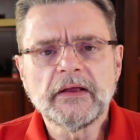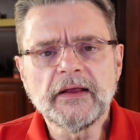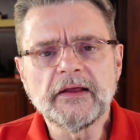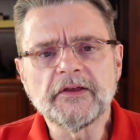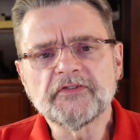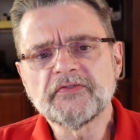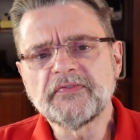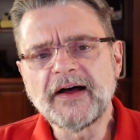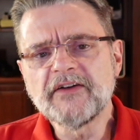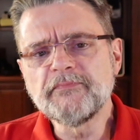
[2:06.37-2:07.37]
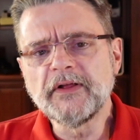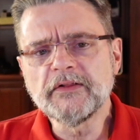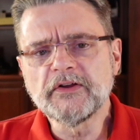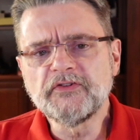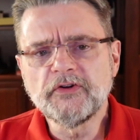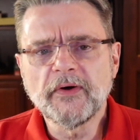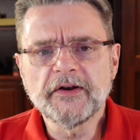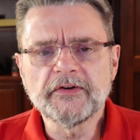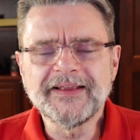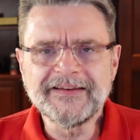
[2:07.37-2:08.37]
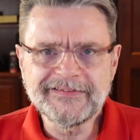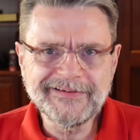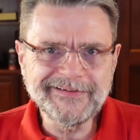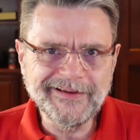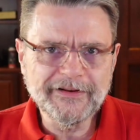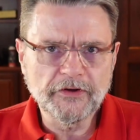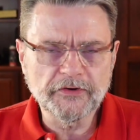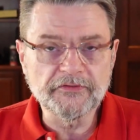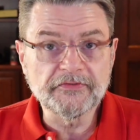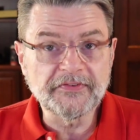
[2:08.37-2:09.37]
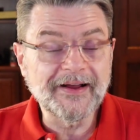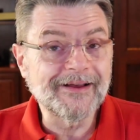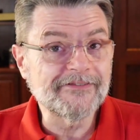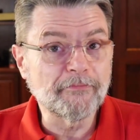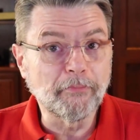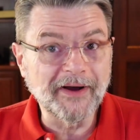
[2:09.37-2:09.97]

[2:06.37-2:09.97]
is 5,218,805